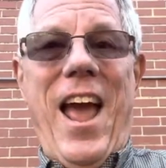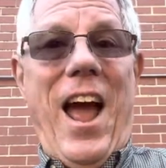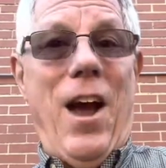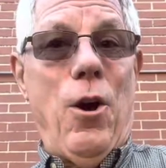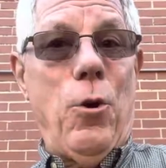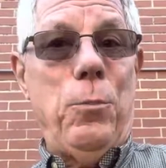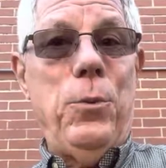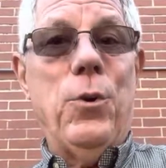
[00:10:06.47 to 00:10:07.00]
I
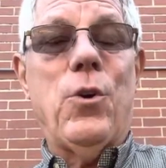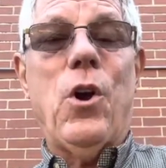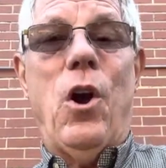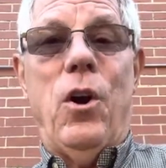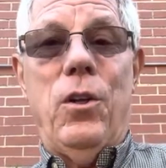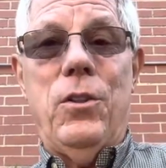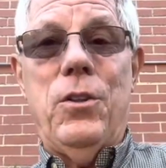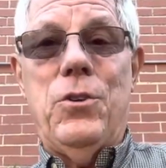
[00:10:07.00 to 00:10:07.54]
hope you'll
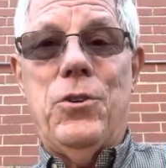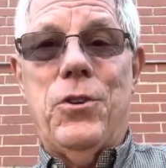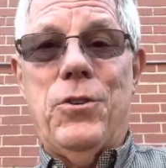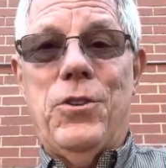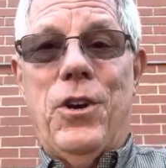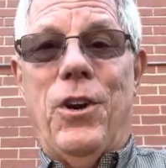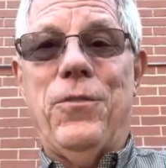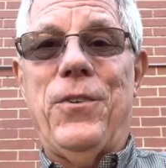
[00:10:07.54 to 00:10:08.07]
call the
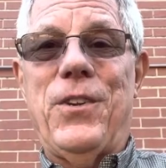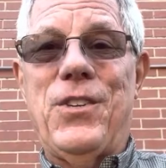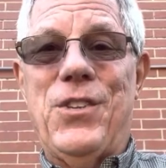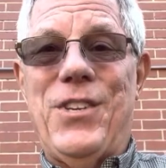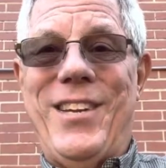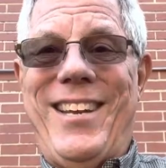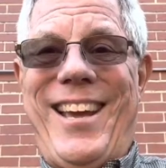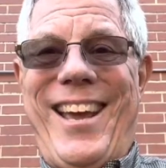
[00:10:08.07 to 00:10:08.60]
church office
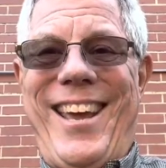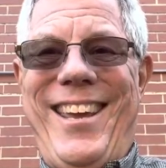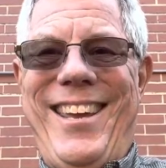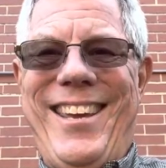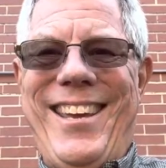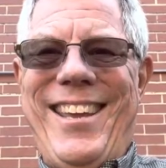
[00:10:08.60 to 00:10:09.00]
today.